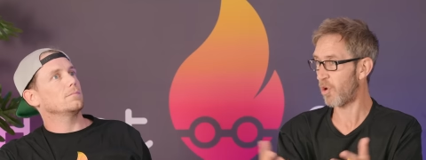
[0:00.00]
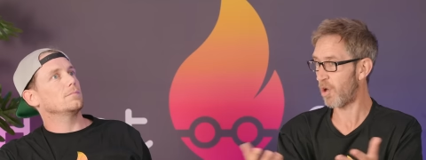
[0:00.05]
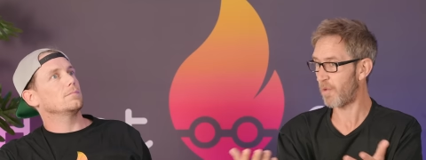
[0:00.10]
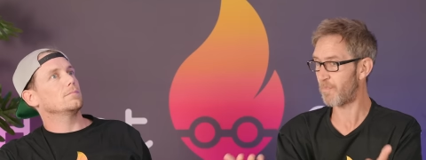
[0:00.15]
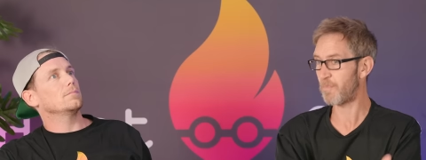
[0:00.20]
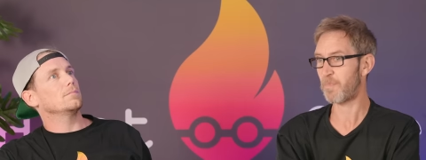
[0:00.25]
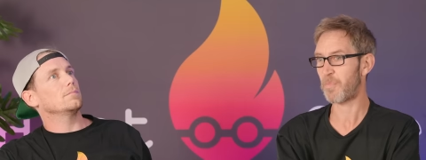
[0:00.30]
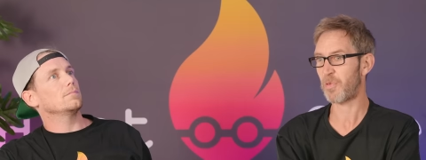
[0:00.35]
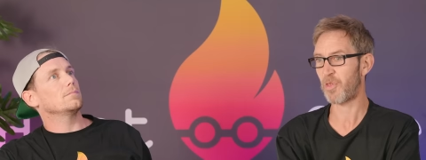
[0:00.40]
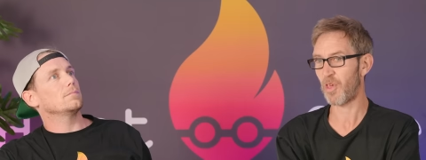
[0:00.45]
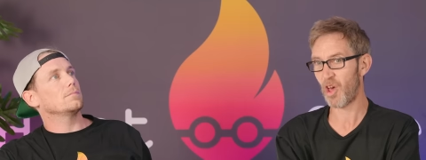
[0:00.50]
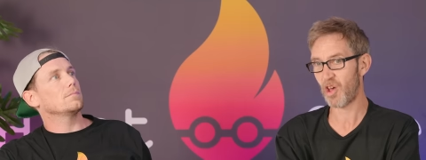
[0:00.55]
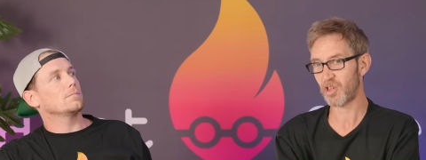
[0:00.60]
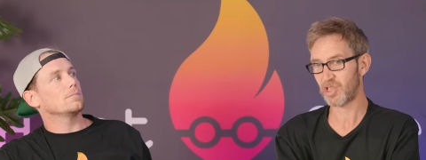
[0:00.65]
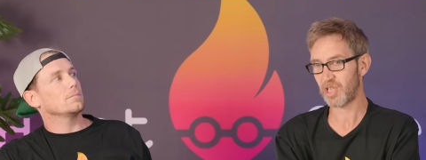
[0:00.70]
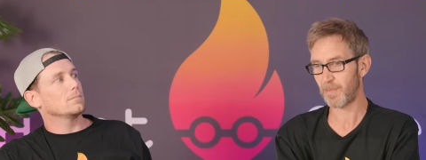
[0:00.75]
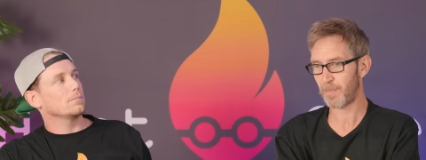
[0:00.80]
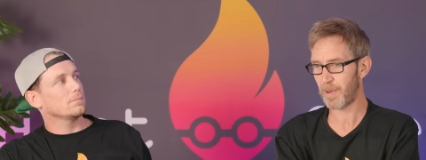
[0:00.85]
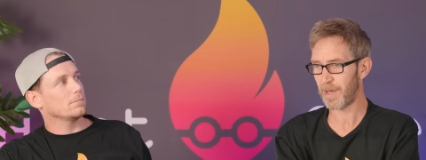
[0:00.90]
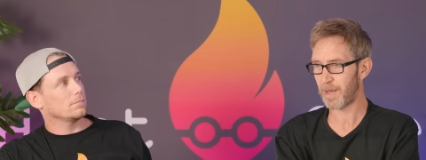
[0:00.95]
Speaker 1: got mm.
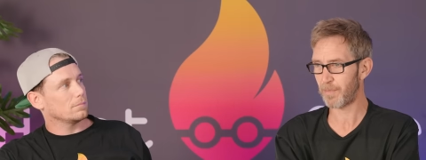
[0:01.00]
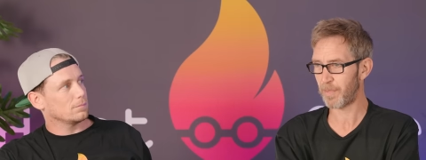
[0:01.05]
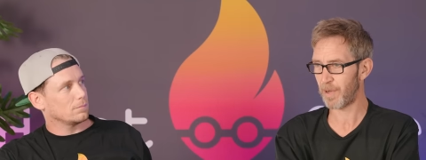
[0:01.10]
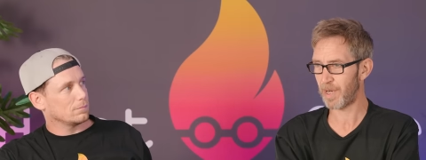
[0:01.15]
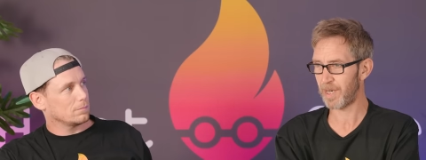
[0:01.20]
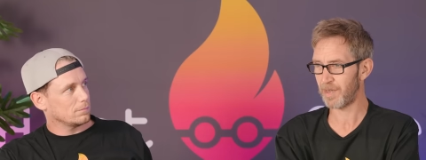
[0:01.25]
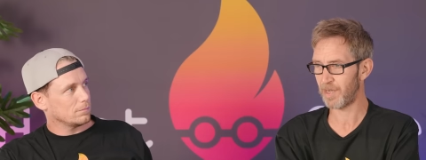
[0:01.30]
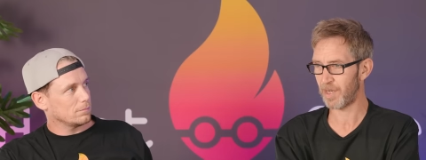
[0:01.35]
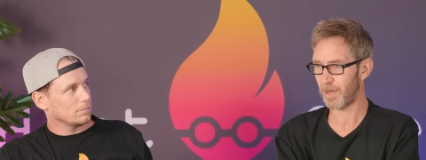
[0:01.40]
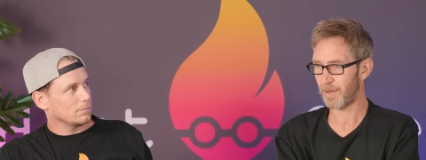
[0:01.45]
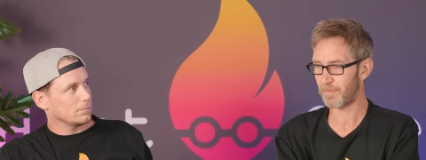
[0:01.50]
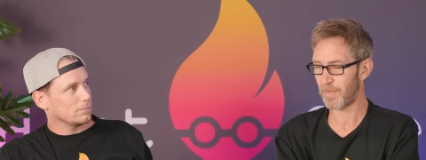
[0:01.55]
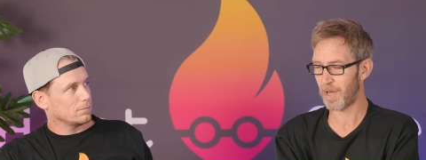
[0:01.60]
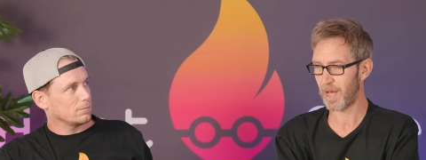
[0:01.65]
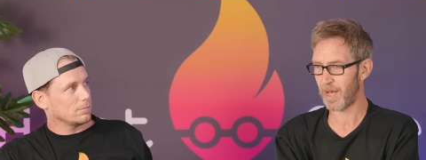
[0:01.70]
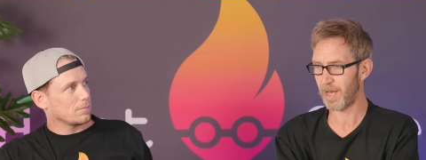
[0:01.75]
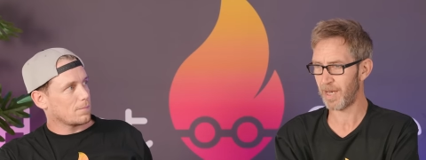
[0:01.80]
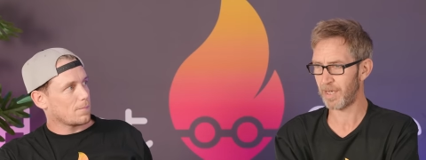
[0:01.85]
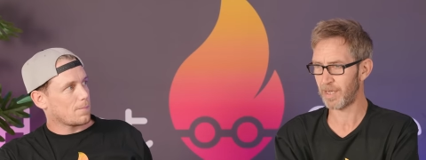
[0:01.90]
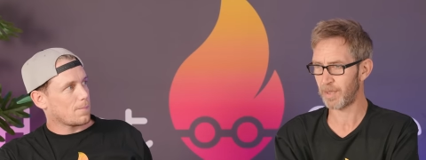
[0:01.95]
30 people in the
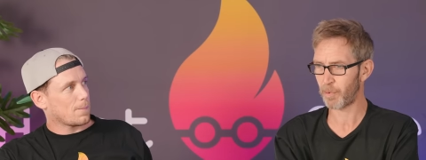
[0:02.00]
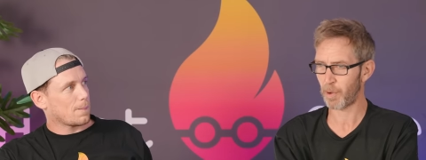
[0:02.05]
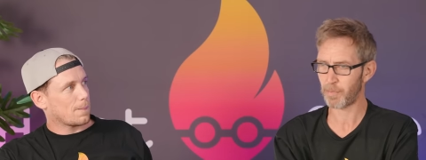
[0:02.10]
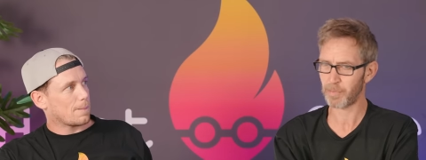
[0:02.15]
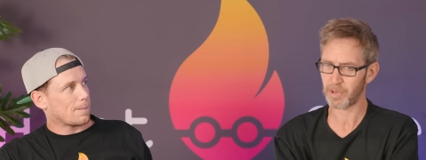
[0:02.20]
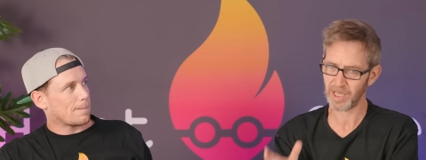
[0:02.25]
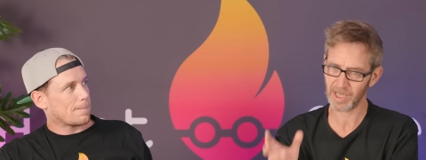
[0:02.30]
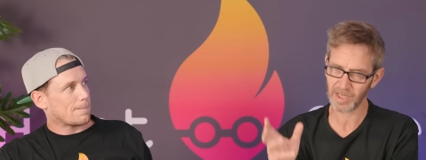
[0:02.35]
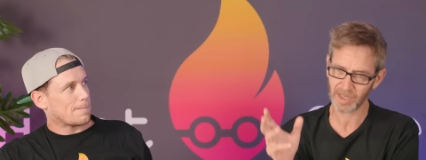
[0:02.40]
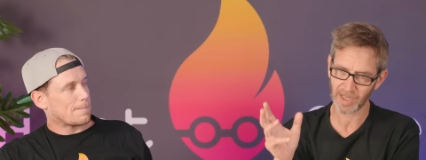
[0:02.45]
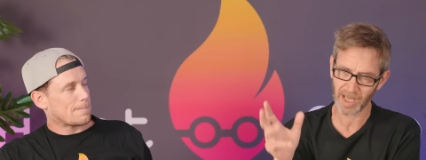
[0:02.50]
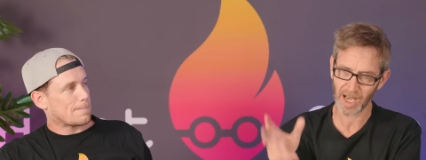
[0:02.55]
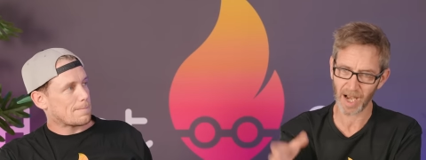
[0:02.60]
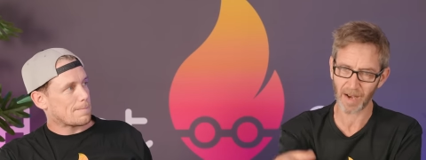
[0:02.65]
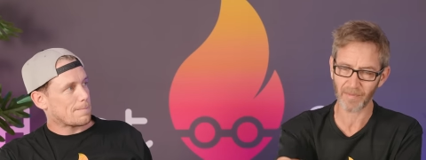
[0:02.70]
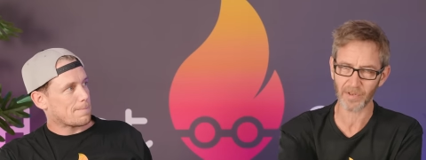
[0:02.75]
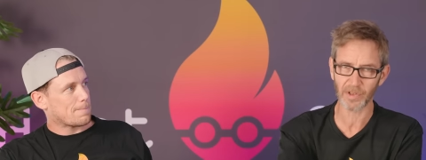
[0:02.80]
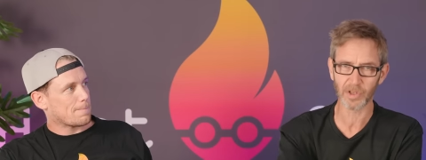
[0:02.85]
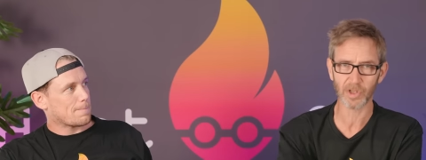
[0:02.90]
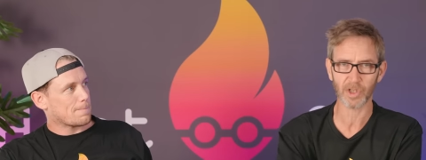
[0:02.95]
uh, in the properties. The
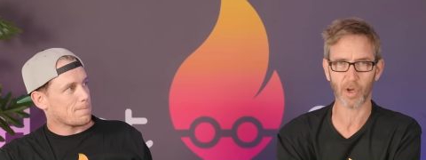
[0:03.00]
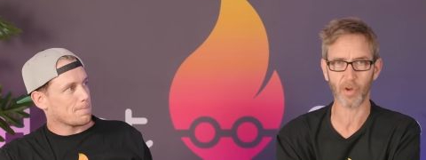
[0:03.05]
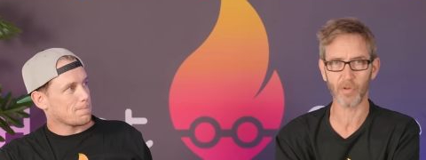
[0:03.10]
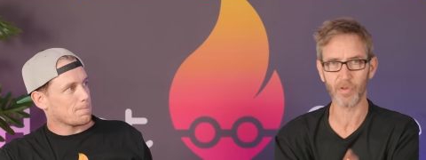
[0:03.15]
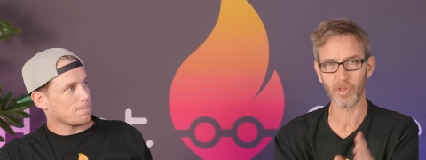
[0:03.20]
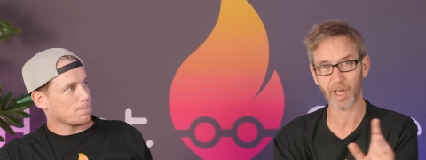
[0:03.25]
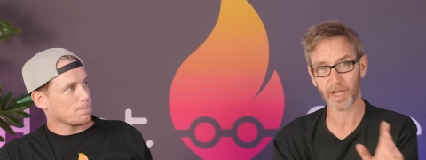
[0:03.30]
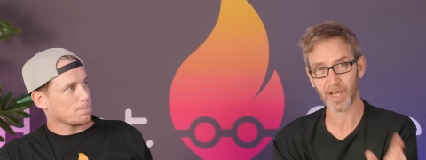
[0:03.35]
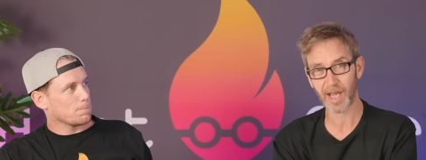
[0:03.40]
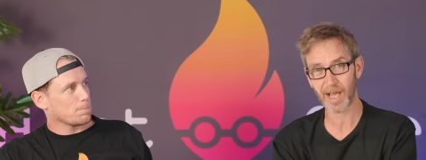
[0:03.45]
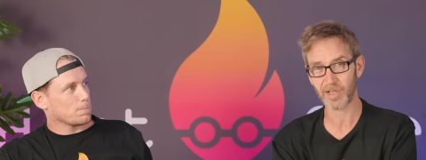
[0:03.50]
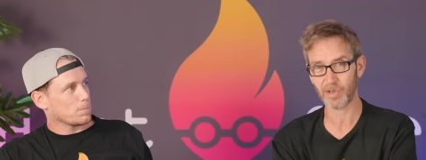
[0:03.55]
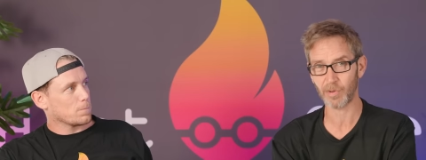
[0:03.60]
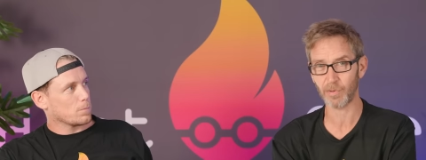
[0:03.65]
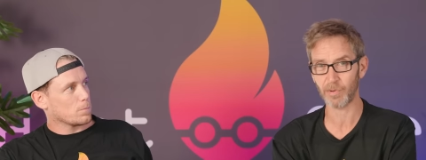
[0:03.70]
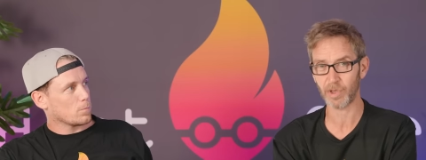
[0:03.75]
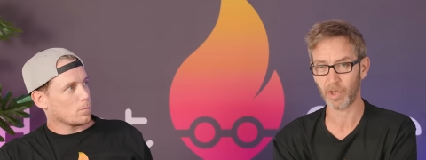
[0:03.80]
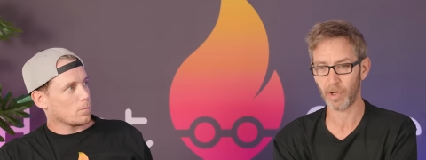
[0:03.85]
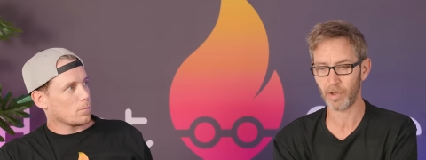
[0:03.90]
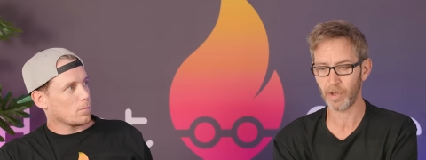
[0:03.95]
oven's on, the
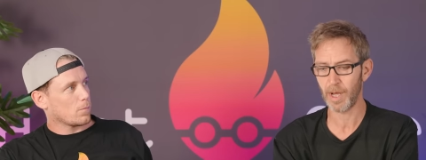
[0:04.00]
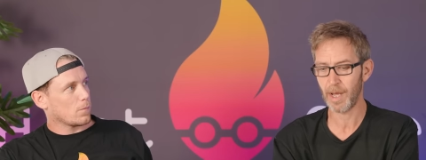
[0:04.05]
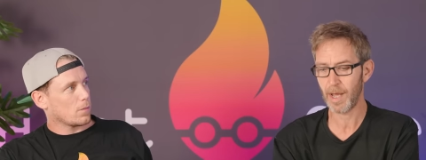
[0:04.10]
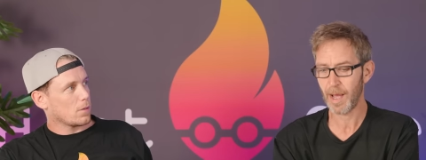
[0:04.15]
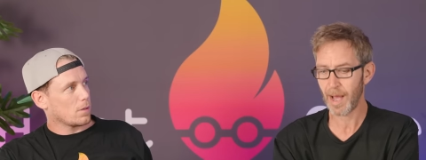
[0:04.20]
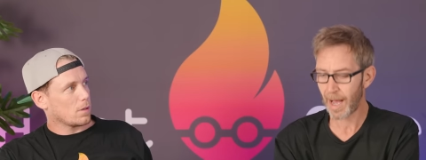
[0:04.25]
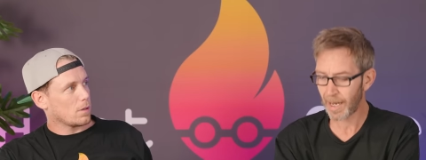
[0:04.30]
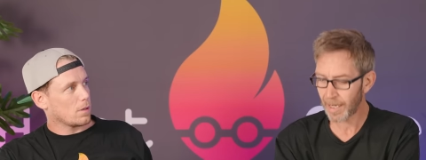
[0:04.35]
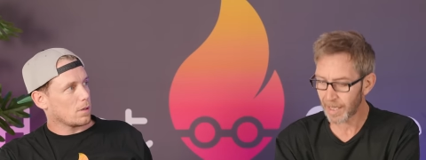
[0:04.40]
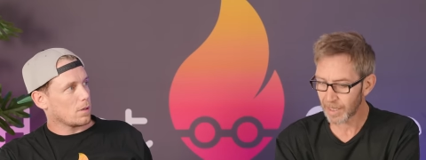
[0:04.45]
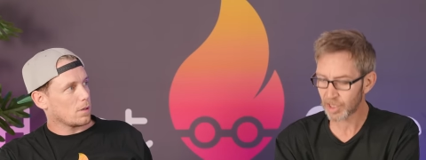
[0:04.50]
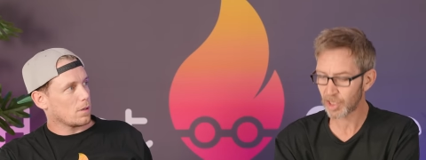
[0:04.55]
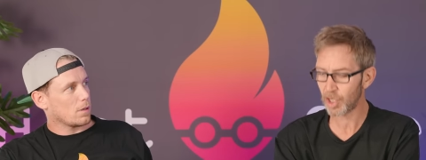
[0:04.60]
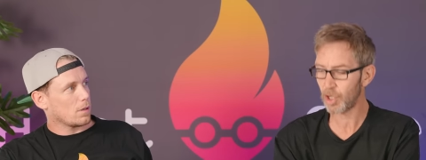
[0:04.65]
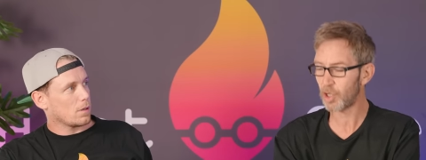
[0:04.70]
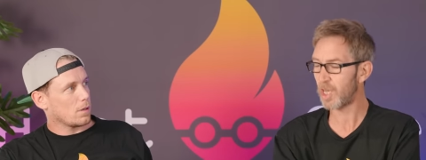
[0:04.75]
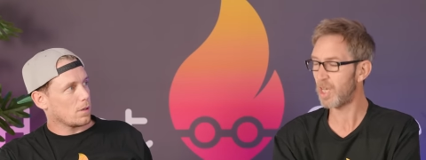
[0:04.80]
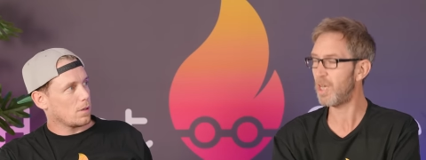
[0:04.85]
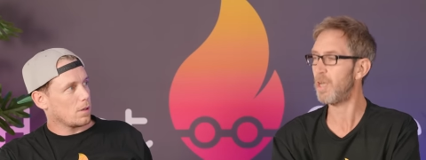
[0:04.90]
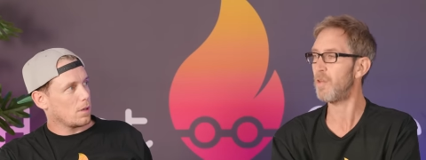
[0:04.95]
kettle's on, and it's
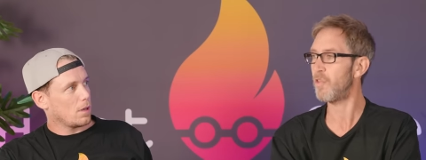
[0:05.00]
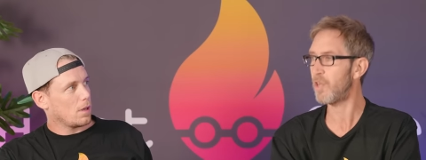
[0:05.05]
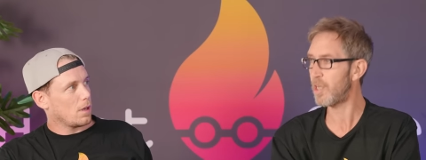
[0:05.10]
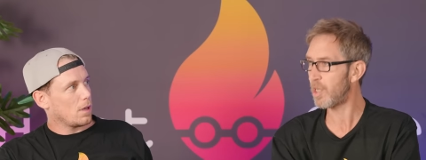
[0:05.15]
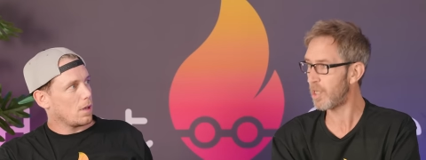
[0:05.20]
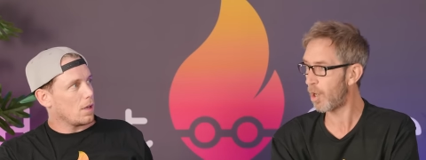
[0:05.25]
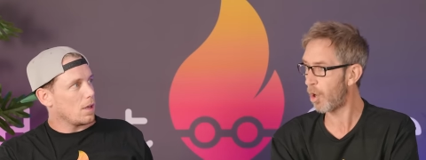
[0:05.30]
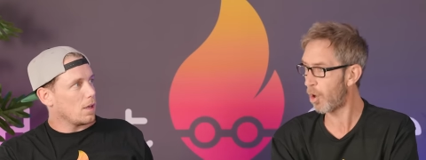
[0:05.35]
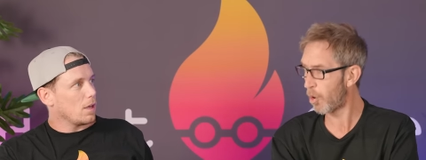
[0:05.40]
looking at the